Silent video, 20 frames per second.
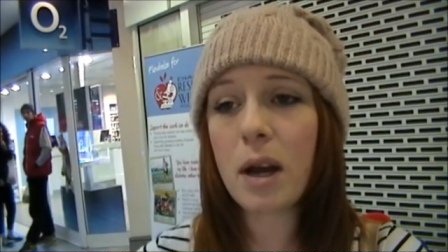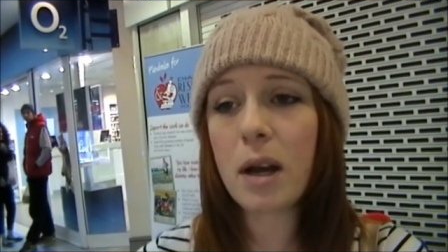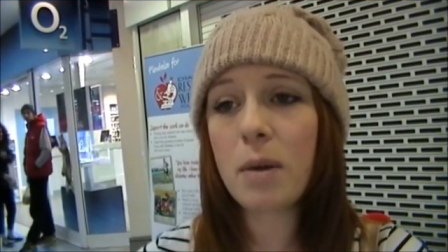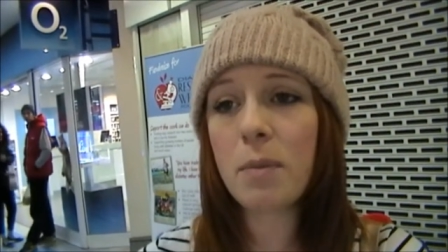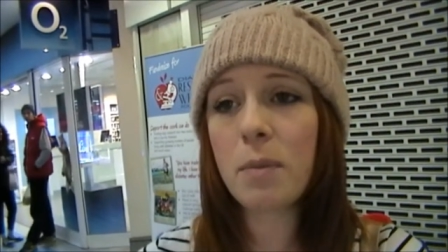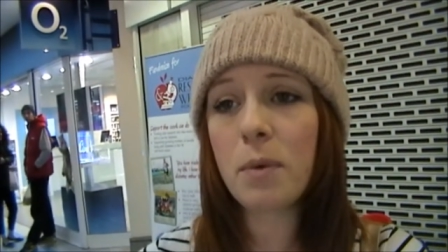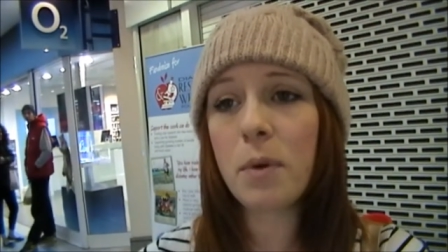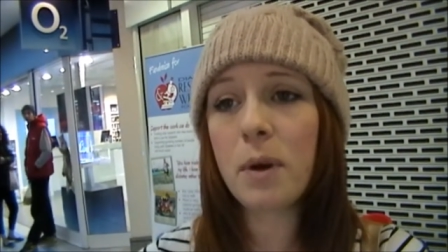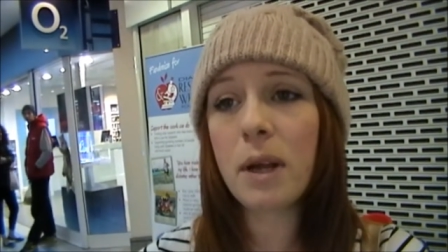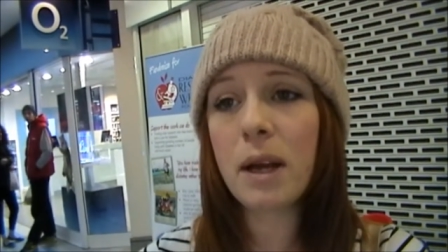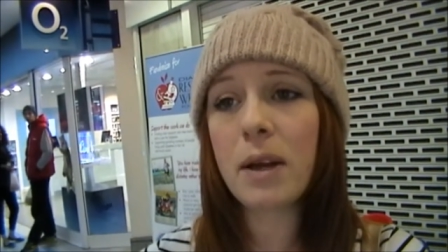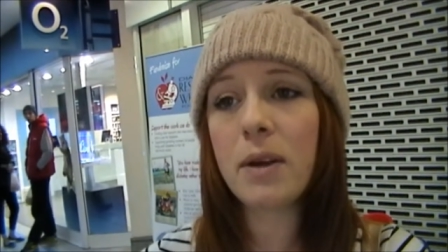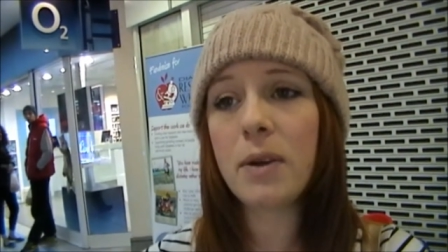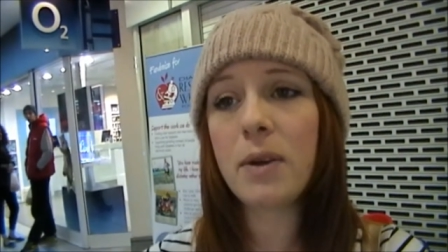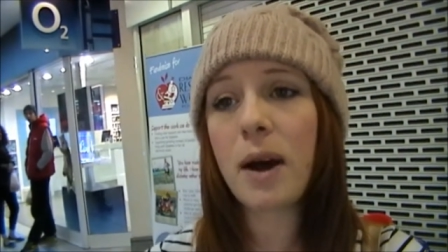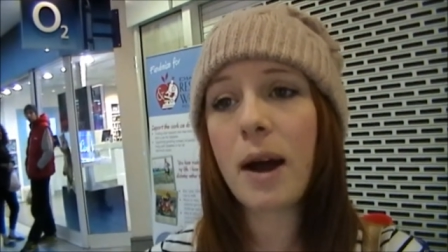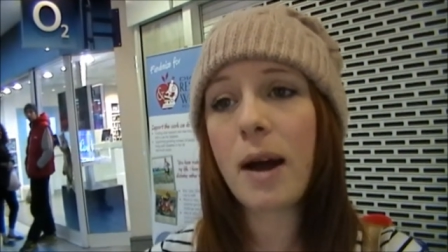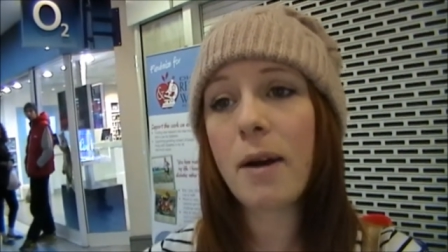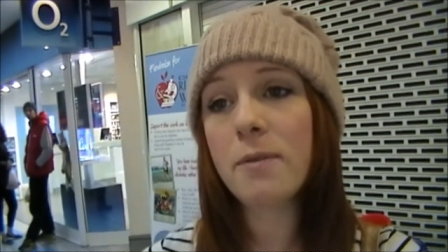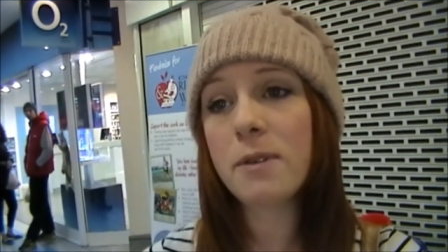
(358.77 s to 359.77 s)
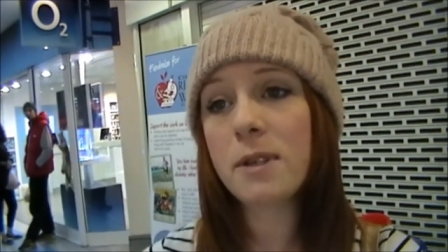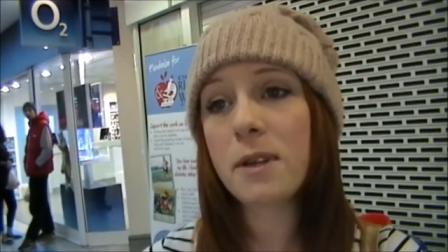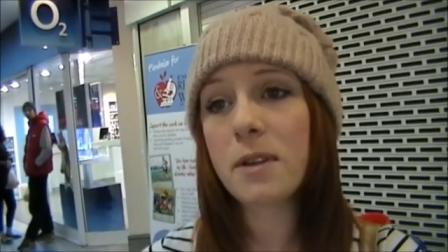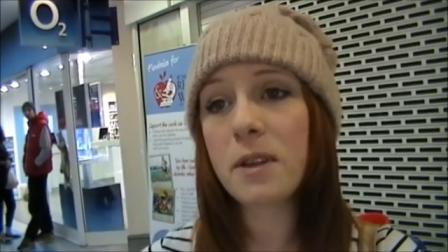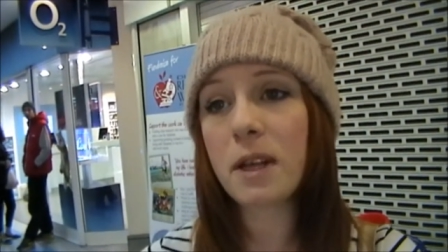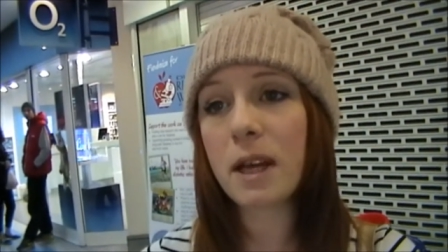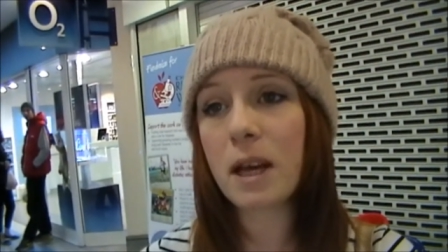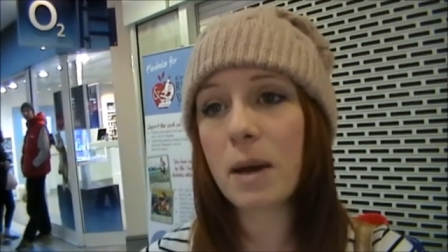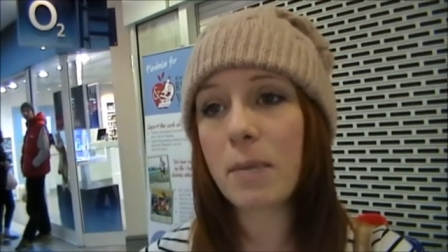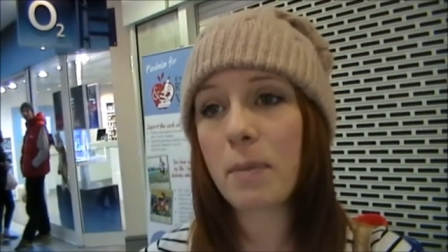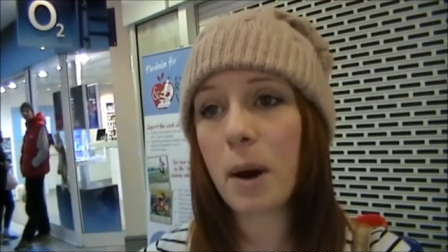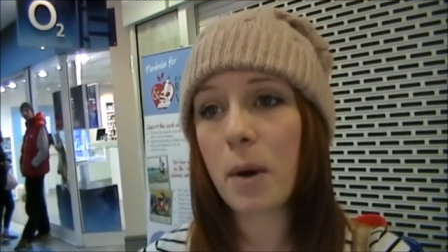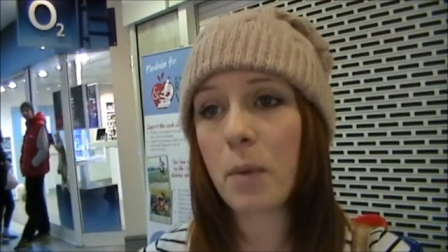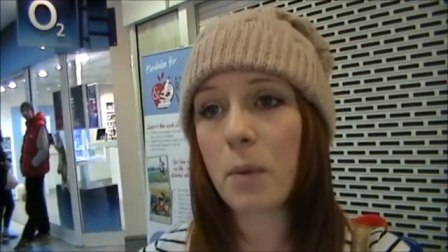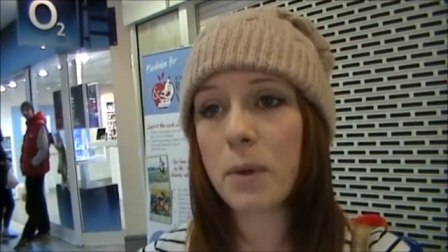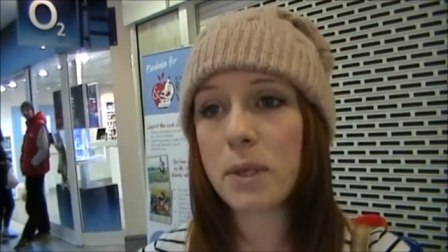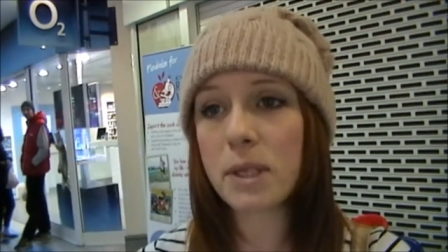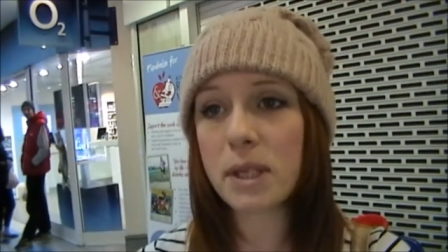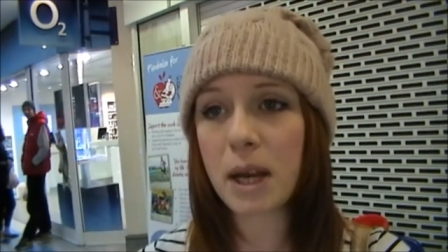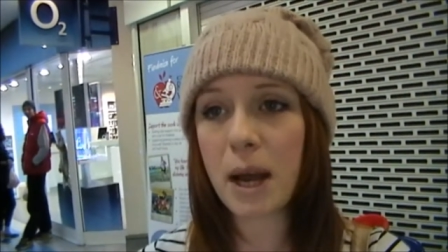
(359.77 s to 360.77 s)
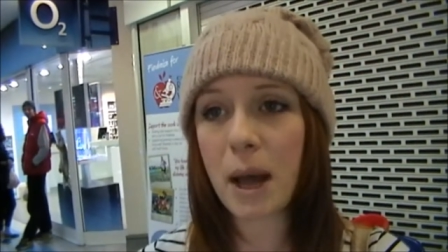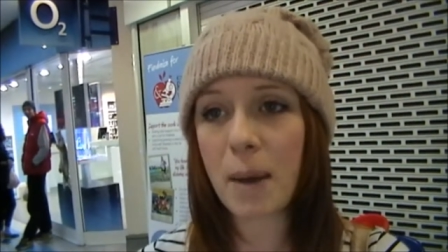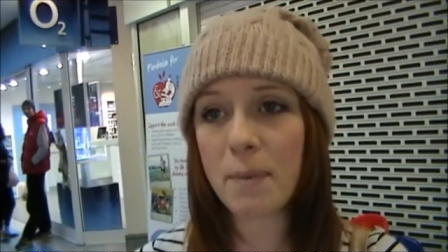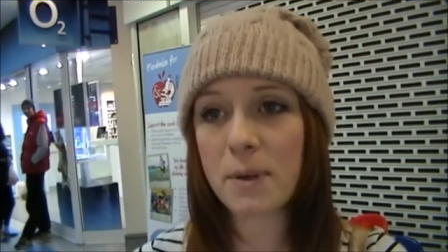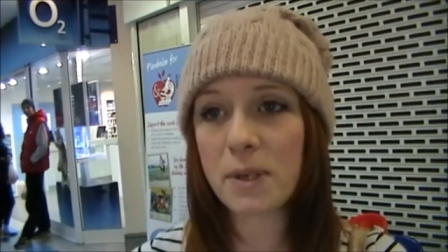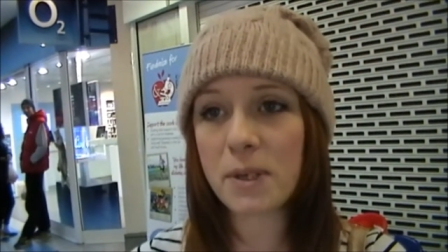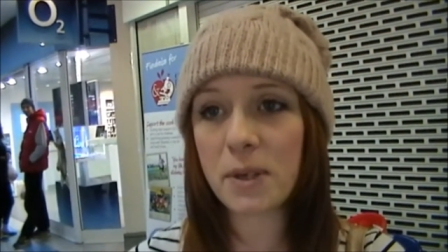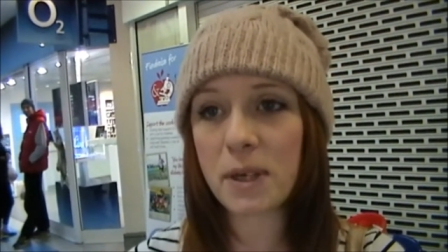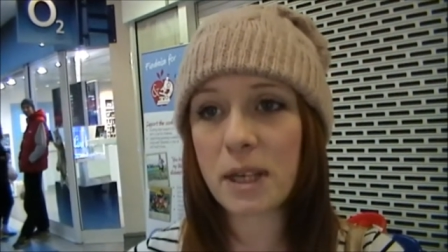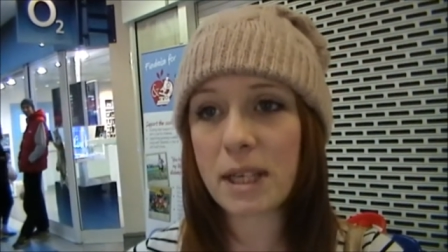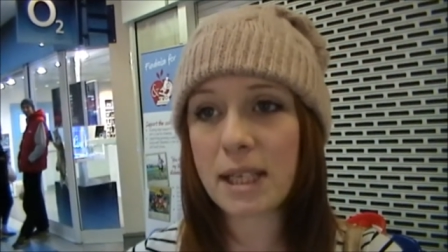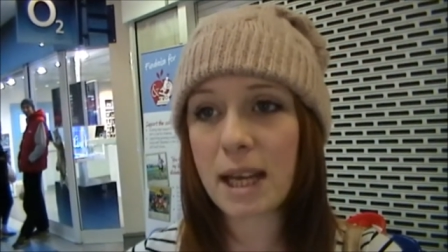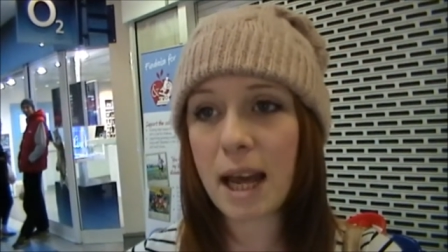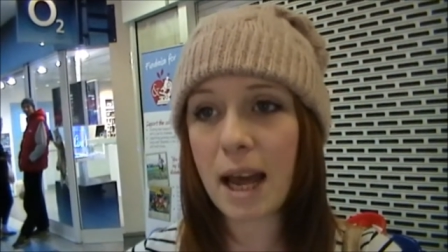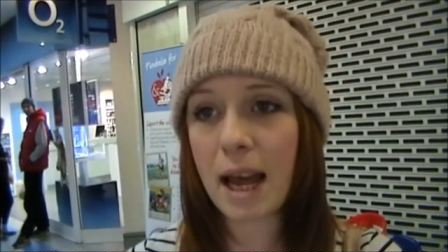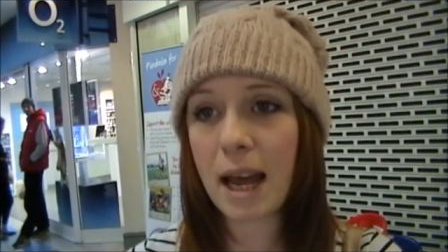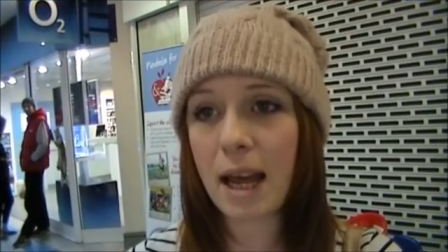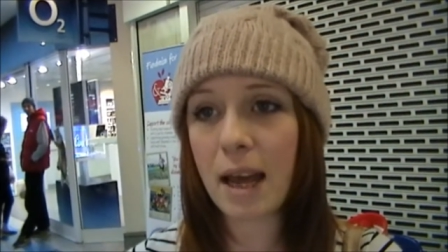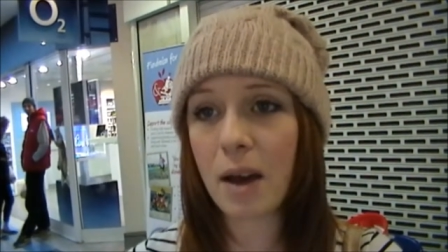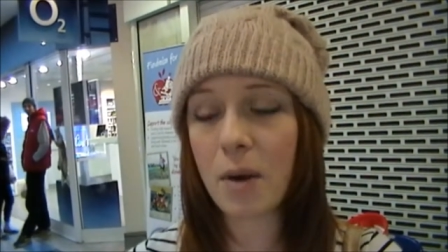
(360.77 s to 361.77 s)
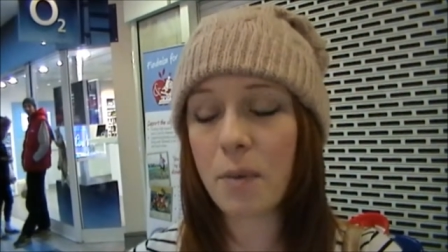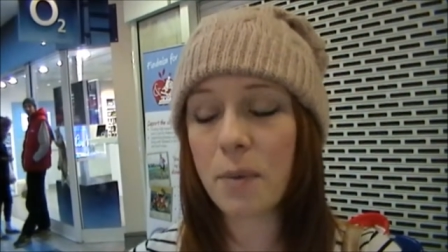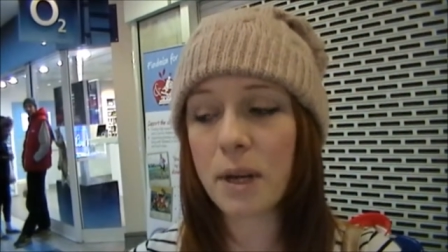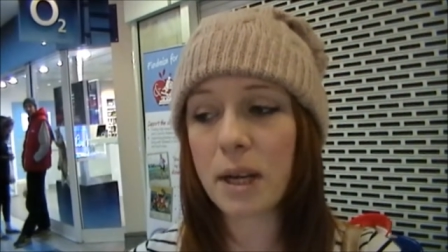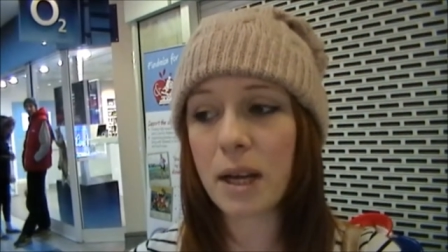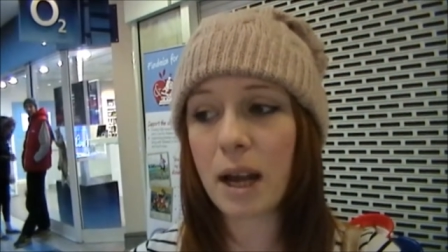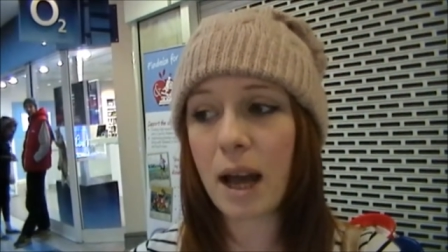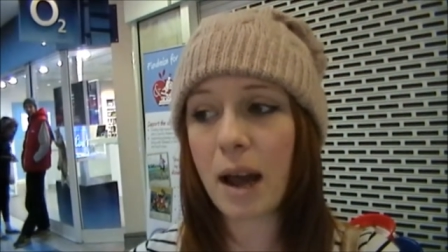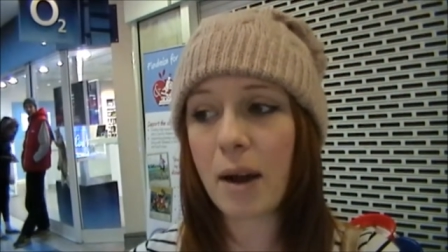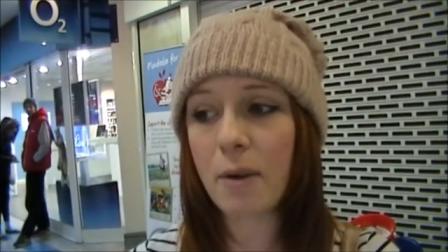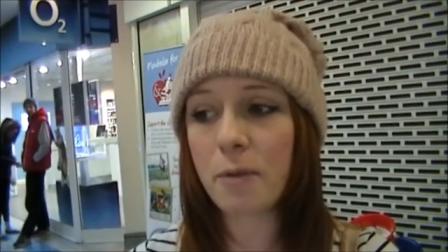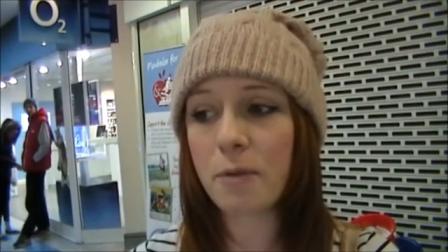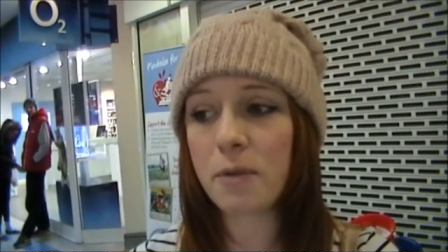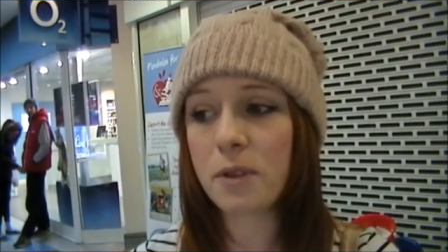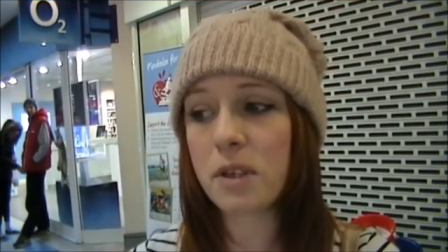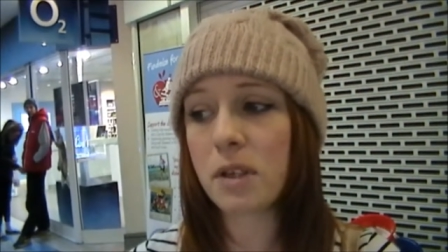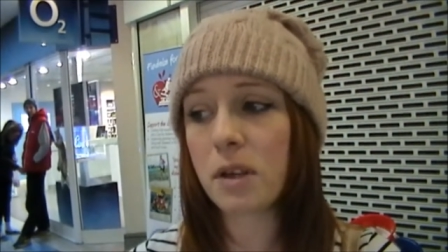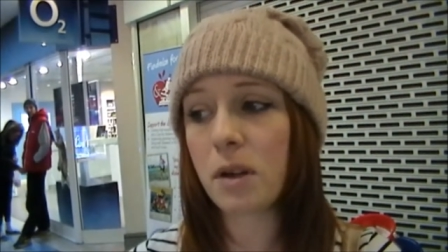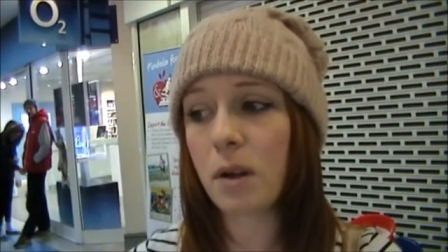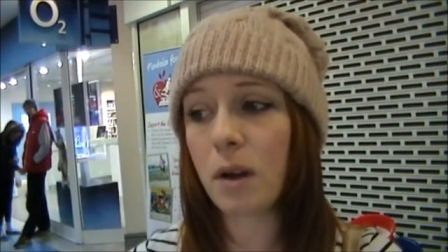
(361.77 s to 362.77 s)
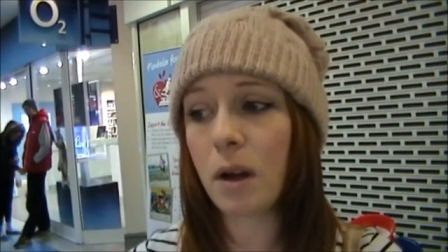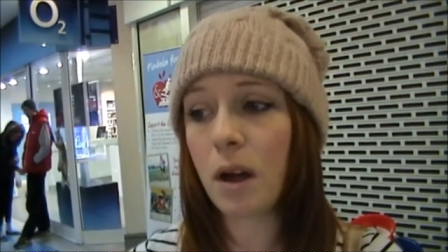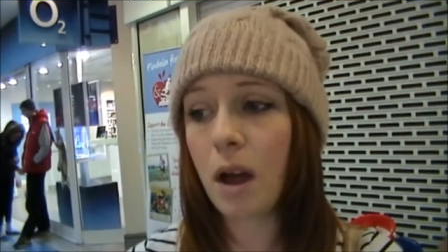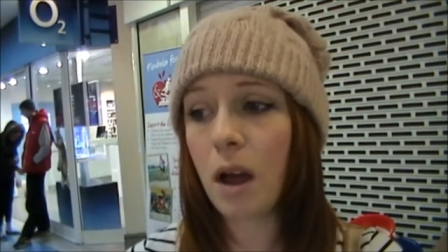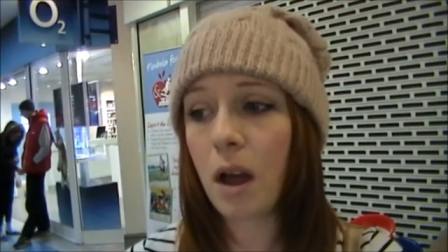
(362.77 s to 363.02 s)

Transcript: in the morning and not have to think about what's going to happen during the day. I wouldn't have to